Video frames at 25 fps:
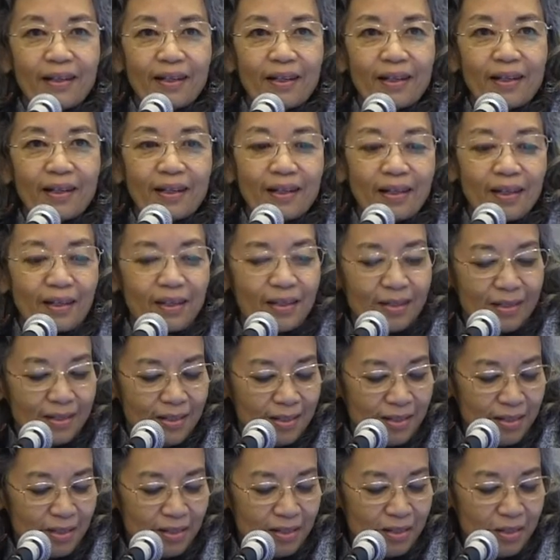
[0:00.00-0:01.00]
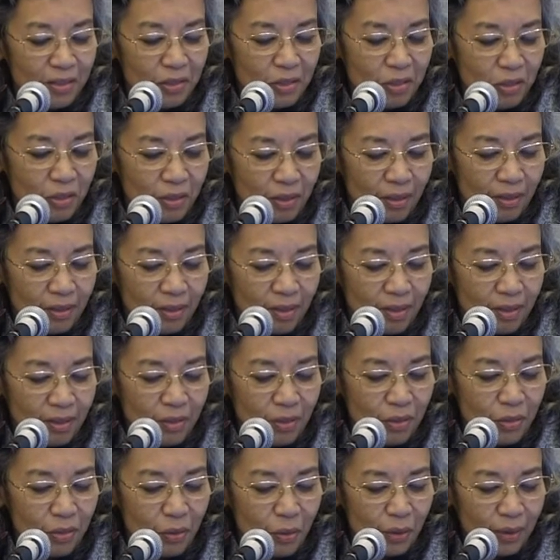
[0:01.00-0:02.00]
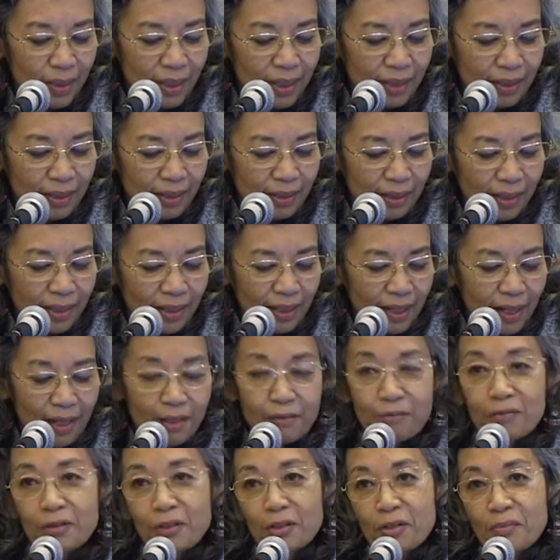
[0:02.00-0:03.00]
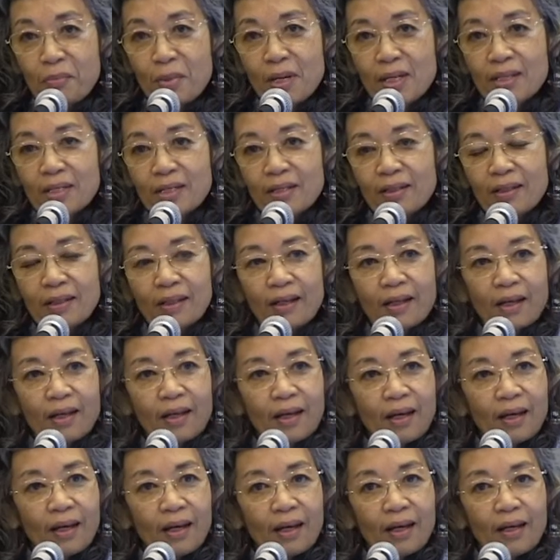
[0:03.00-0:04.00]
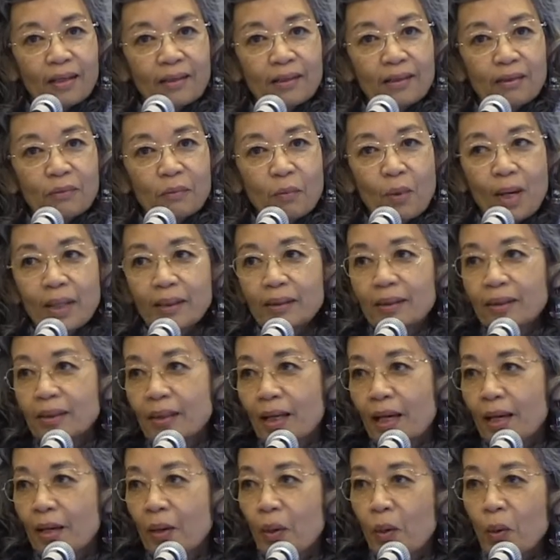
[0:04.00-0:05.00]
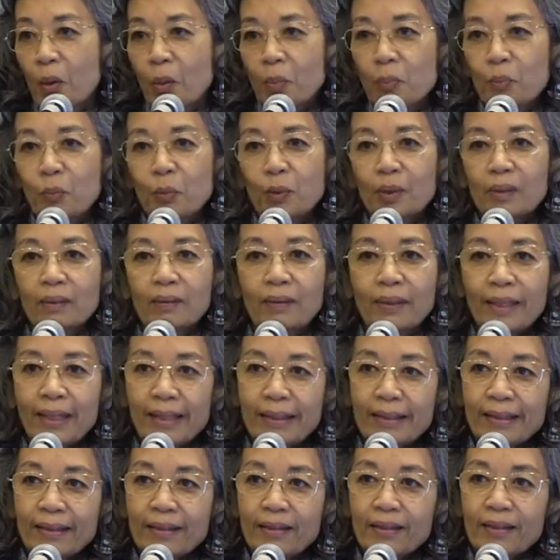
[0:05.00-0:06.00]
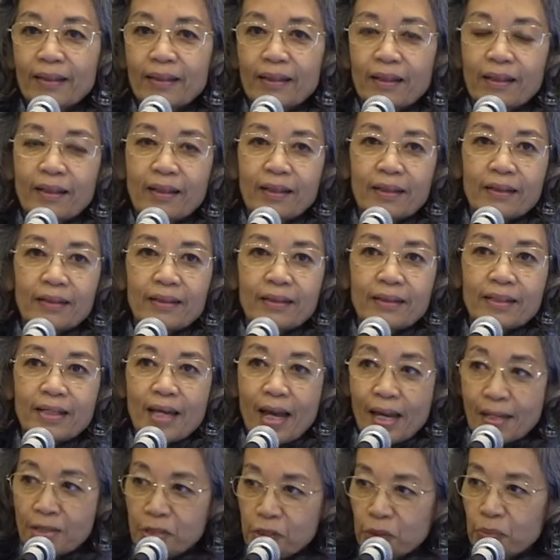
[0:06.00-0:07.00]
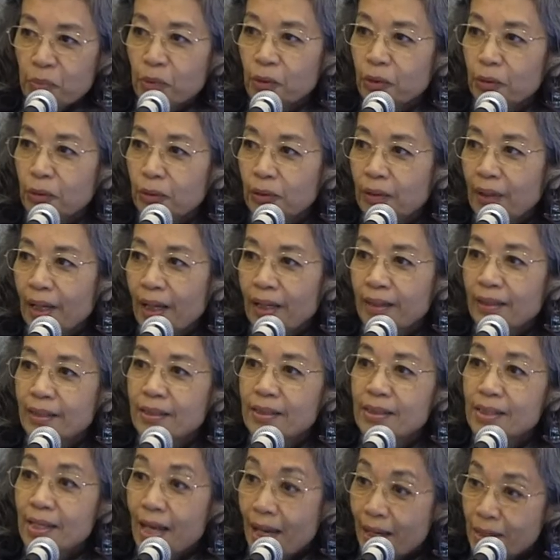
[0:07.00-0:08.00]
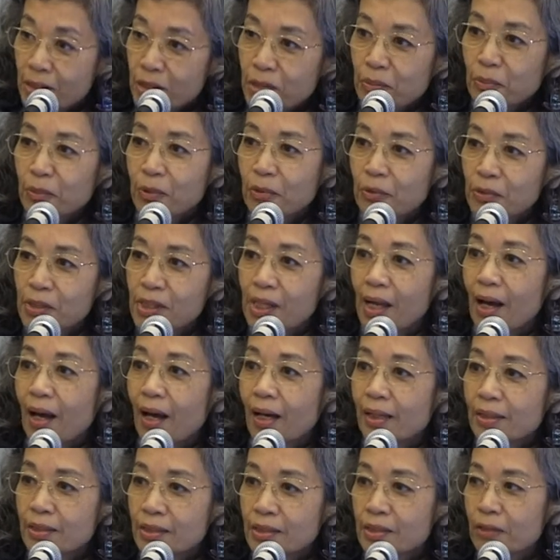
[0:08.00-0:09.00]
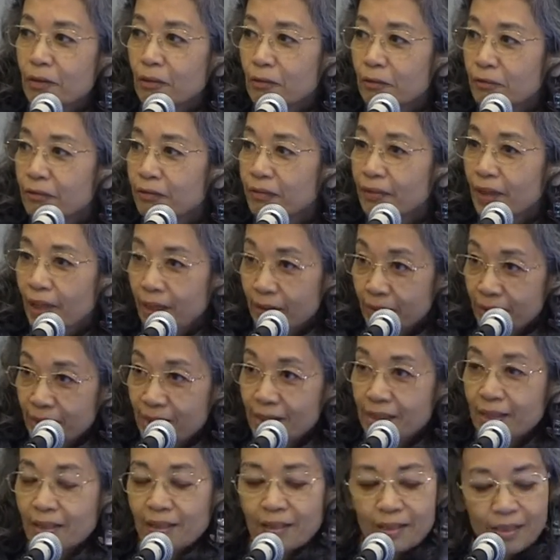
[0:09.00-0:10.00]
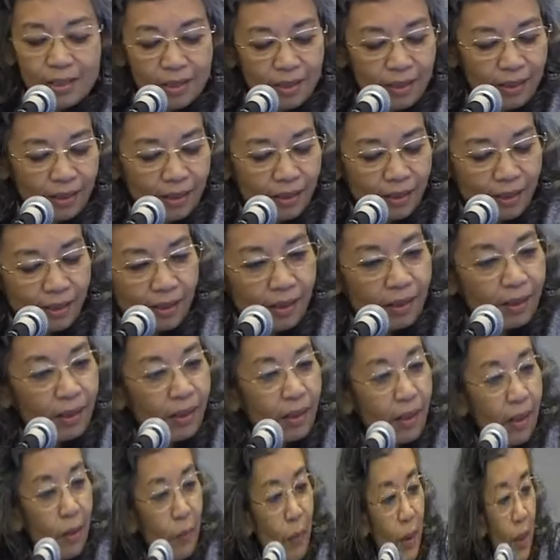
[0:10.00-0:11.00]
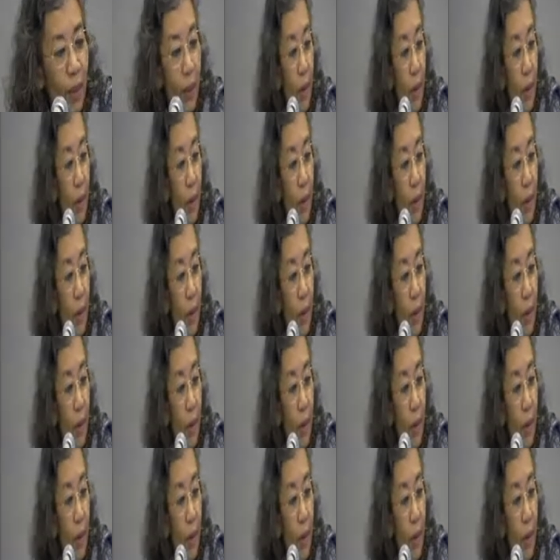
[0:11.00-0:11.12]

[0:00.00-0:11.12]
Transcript: And I think this is a story that I like very much, and the one that I hope will link the tangible and intangible sides of heritage with